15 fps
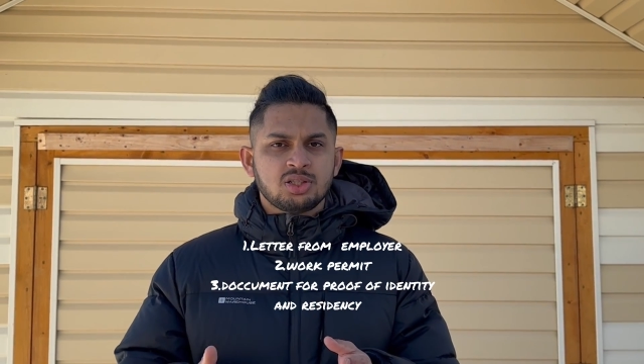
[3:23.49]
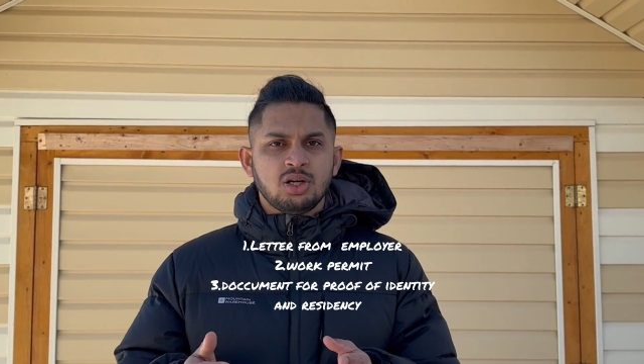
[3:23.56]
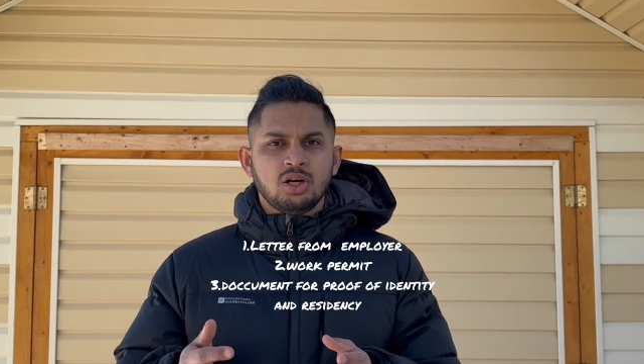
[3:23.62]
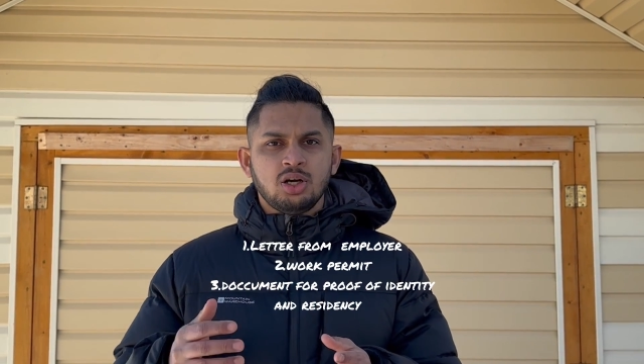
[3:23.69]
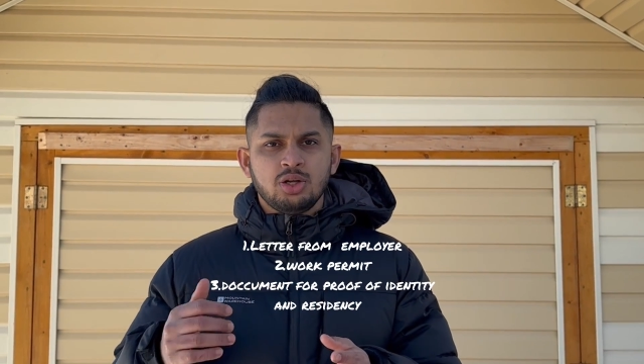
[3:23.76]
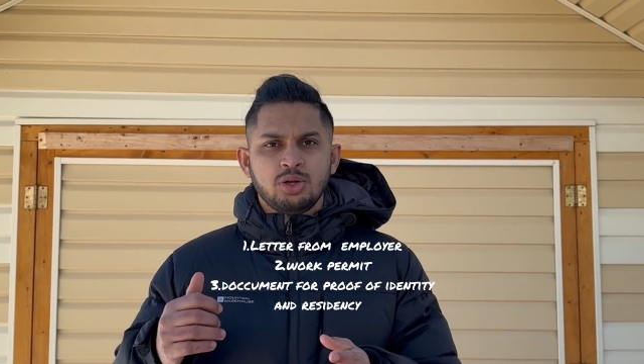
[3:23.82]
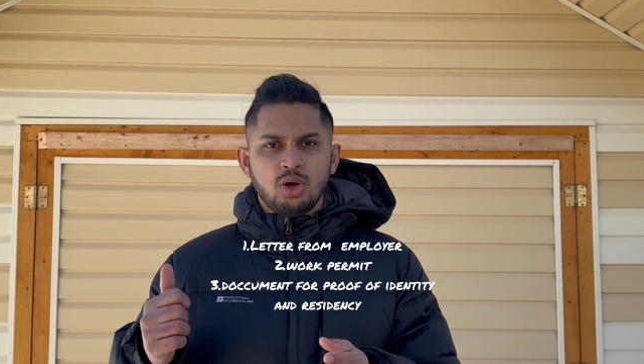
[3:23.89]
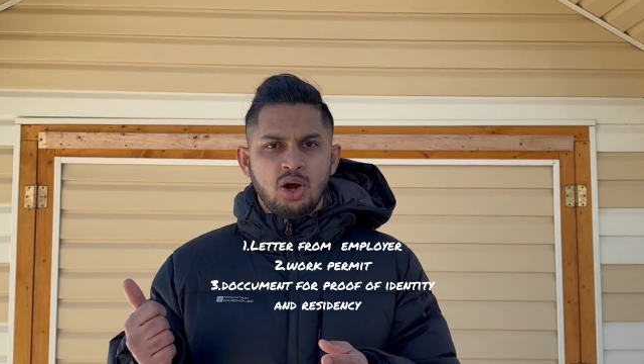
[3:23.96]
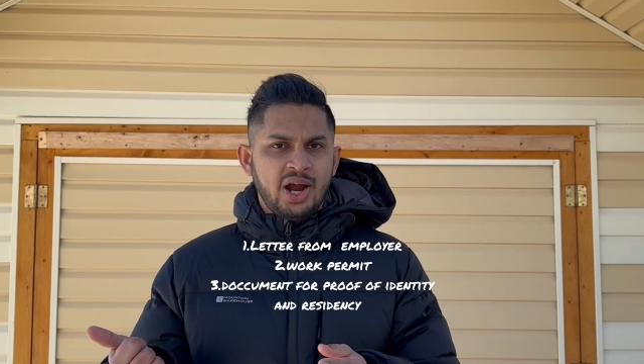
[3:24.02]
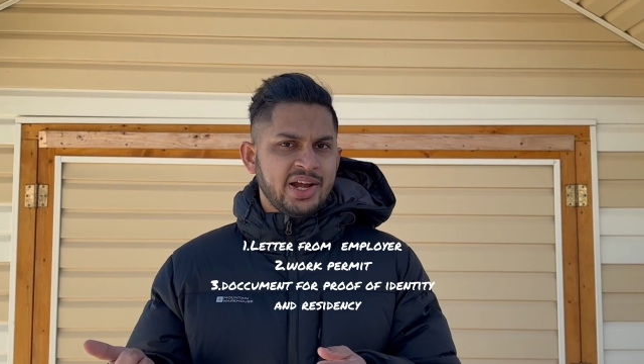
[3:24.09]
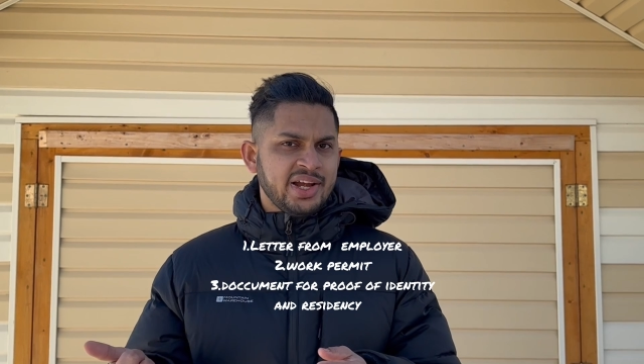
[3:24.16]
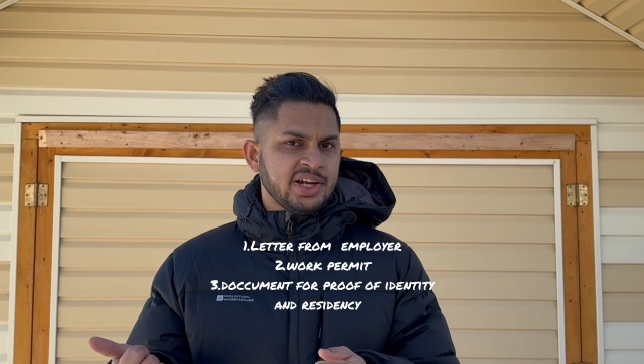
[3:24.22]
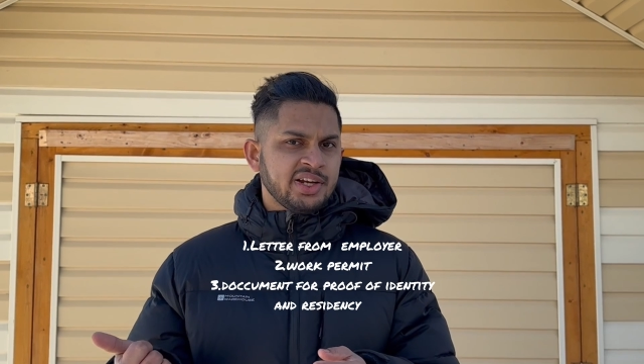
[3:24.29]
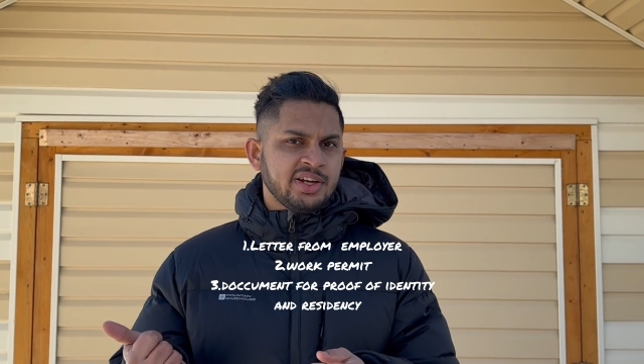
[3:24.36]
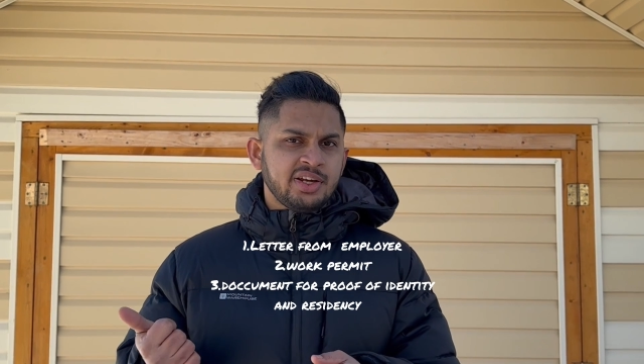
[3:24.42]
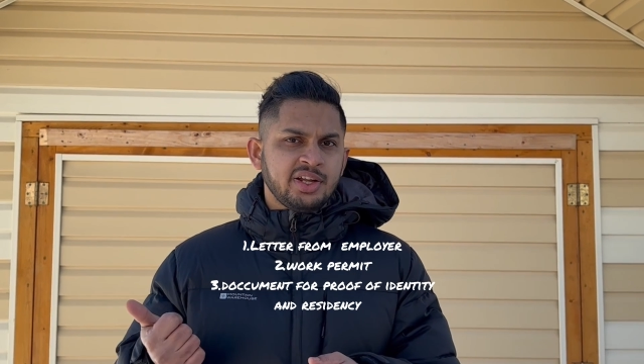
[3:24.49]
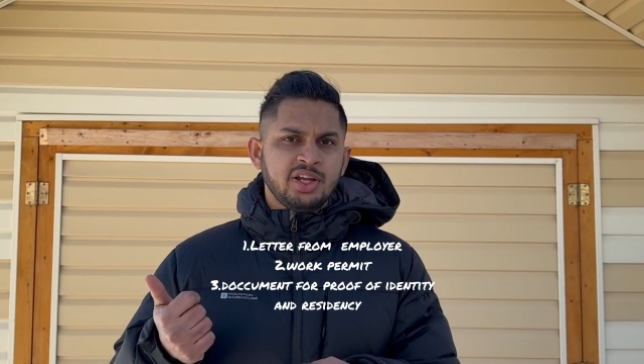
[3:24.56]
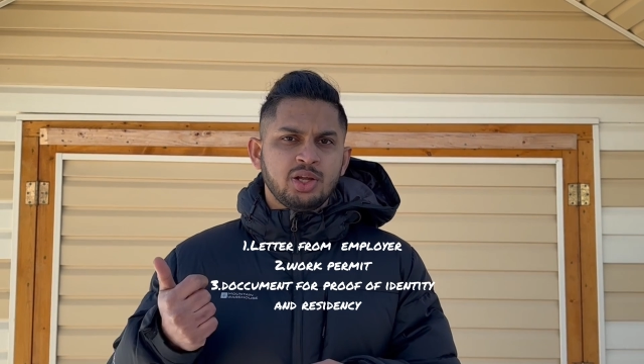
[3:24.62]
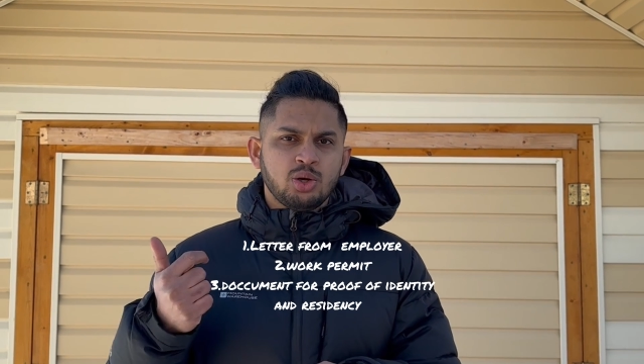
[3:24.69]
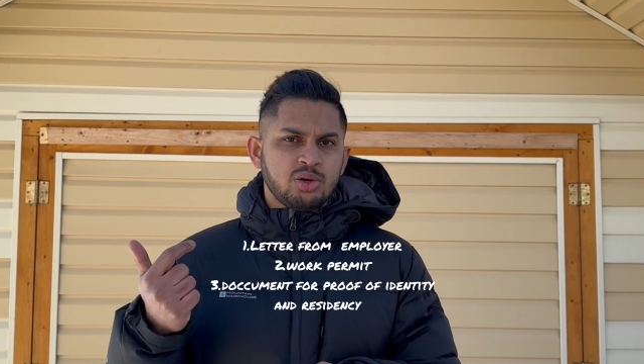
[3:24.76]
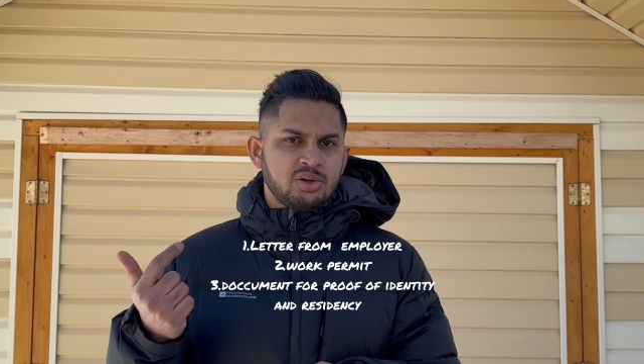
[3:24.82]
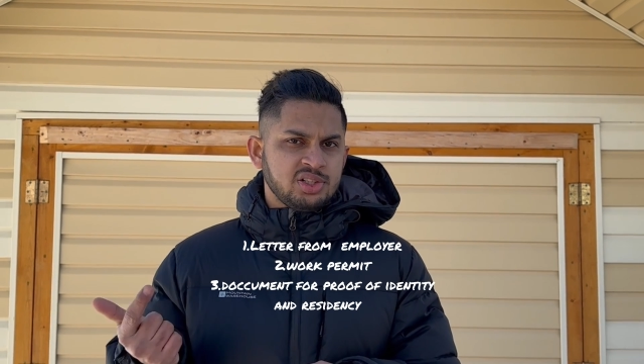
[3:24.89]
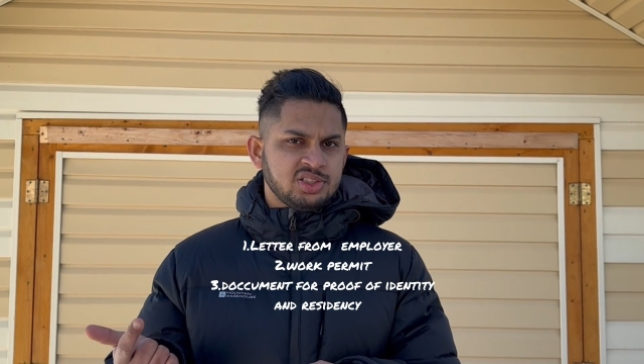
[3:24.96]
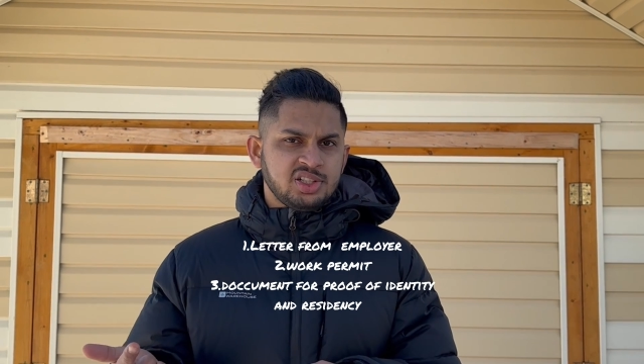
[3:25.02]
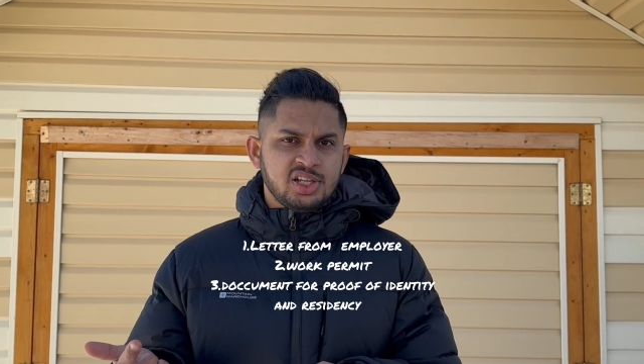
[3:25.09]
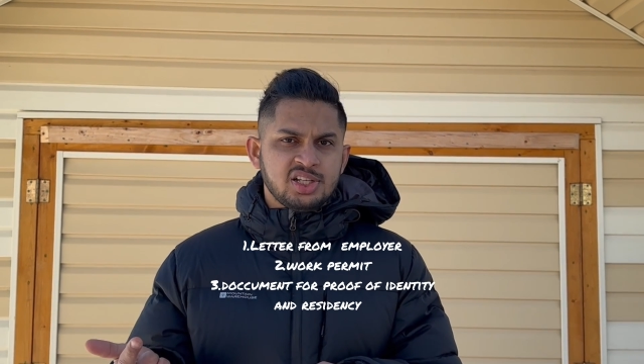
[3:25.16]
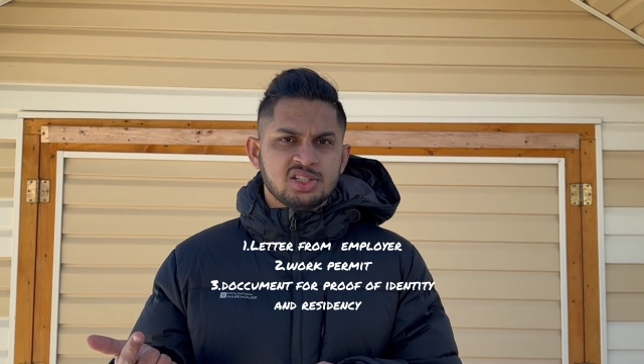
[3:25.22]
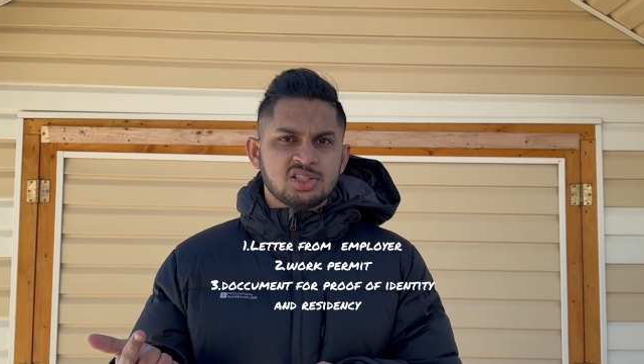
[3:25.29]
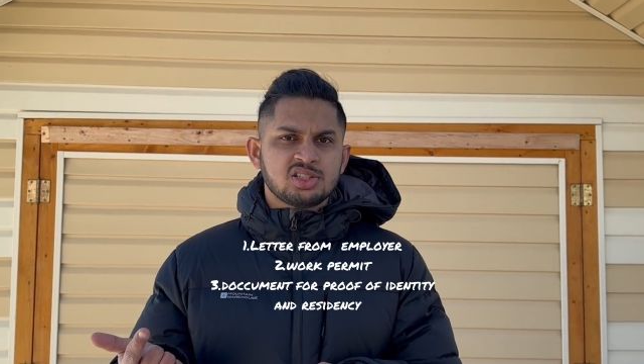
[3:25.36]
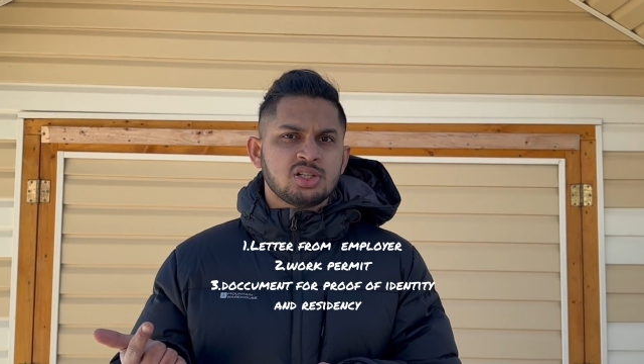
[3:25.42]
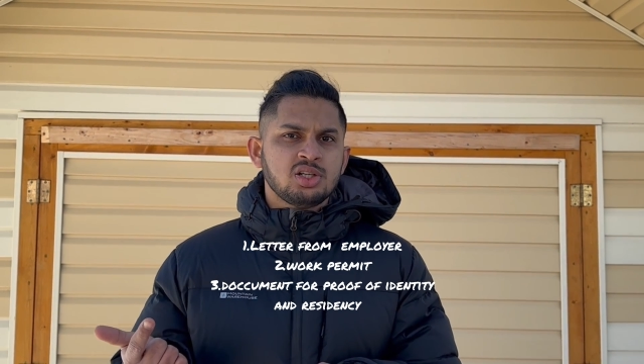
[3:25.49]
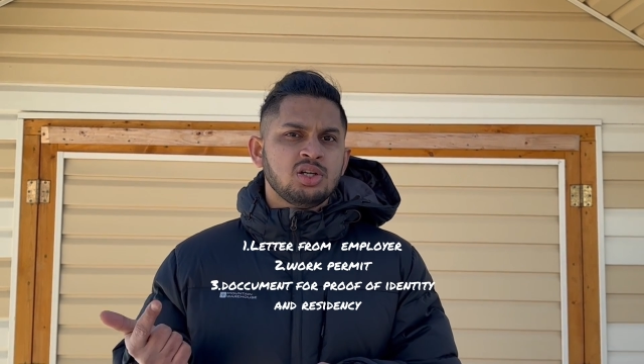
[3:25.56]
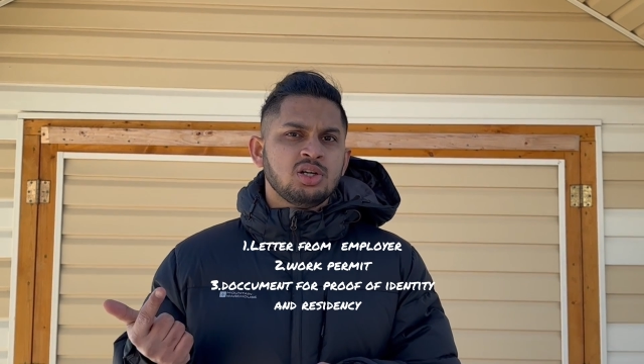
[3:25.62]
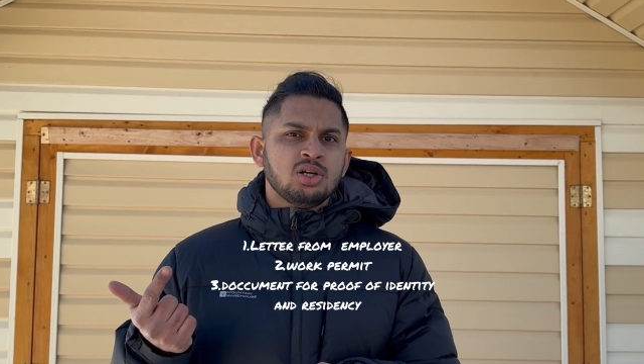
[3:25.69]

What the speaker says: your identity, your residence,